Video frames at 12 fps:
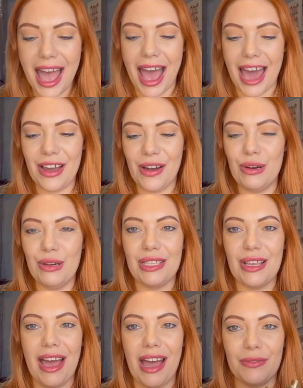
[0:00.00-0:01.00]
And I
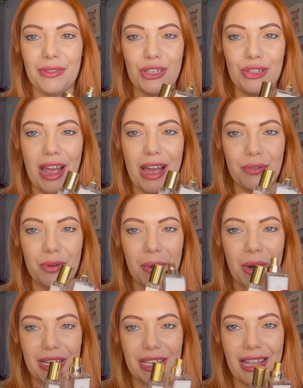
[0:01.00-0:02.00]
also have the travel
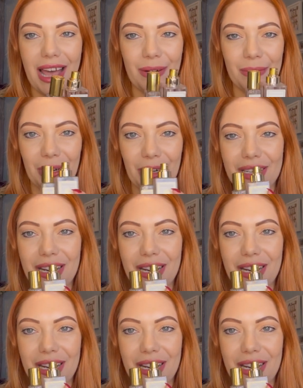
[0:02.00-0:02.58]
one in that one.